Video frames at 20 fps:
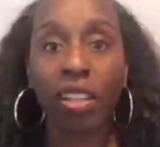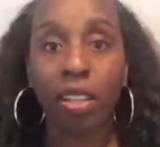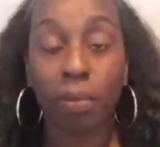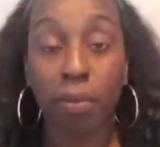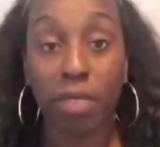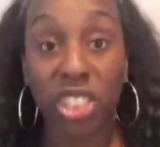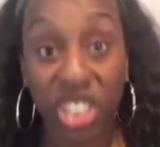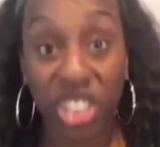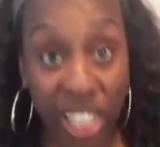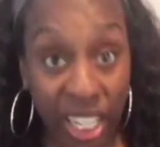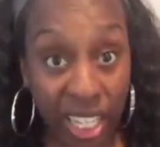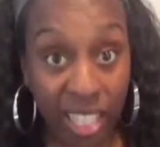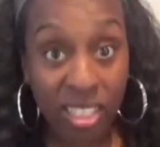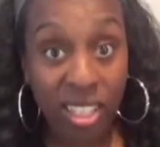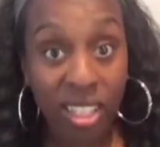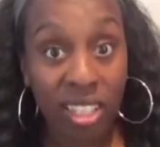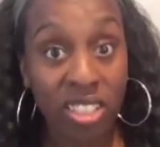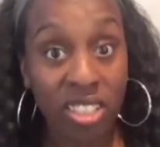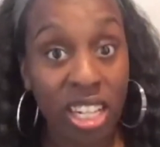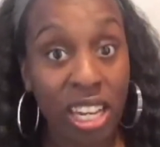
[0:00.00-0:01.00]
the machines
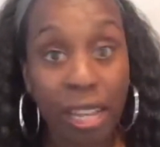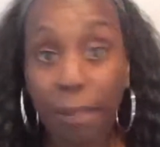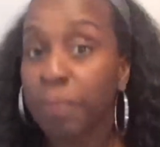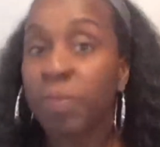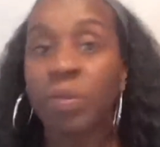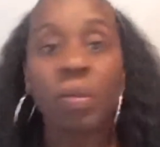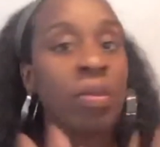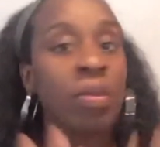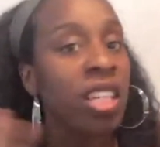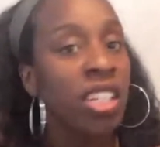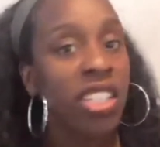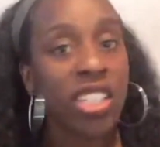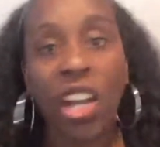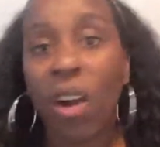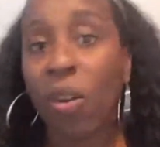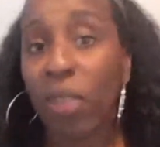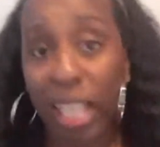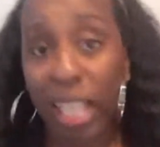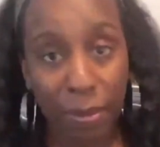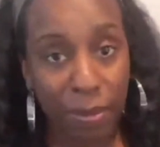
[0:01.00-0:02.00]
in the gym.
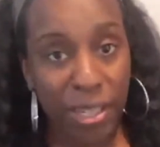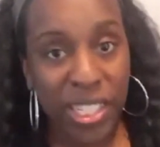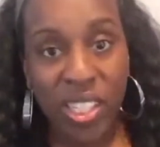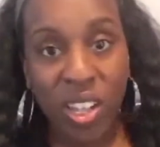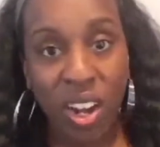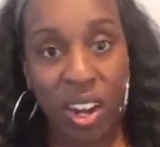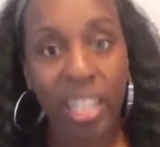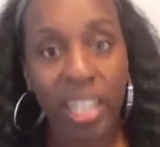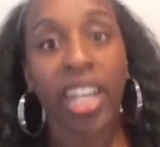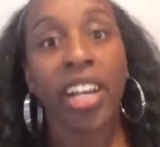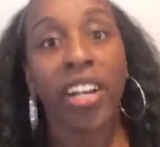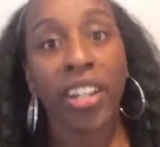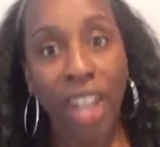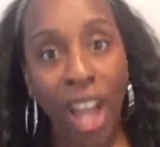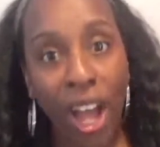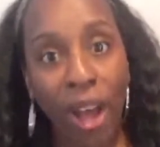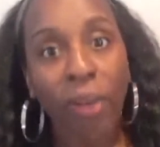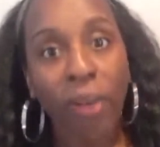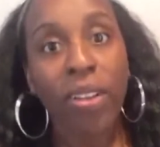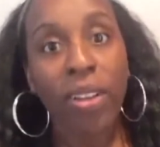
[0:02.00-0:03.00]
Don't get me started.
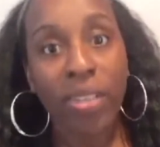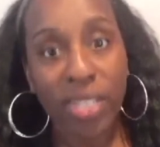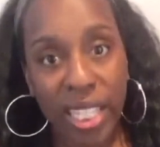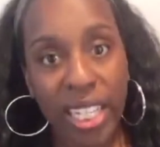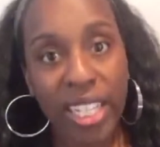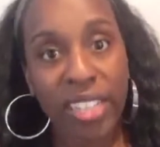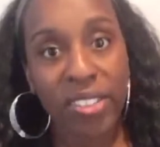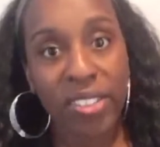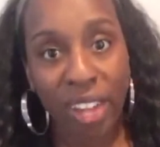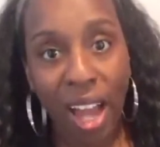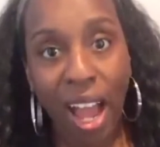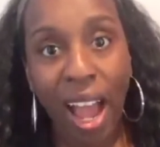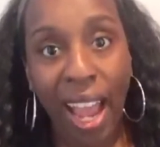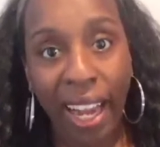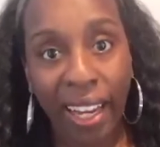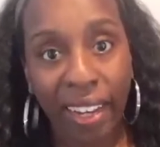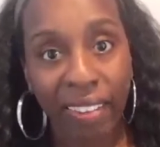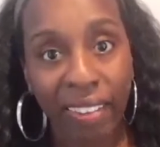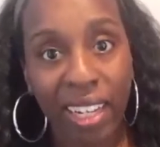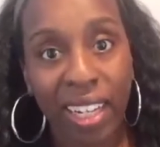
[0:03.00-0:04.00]
No, those things are not
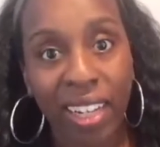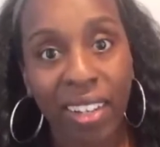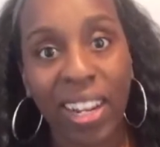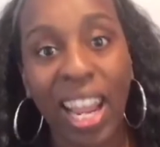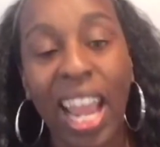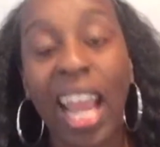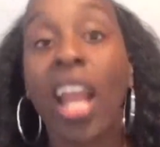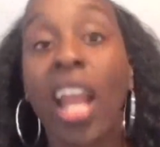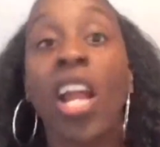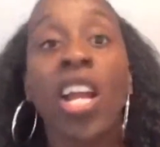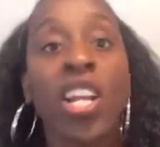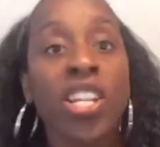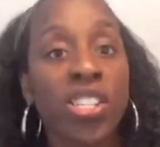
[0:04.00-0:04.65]
accurate, okay?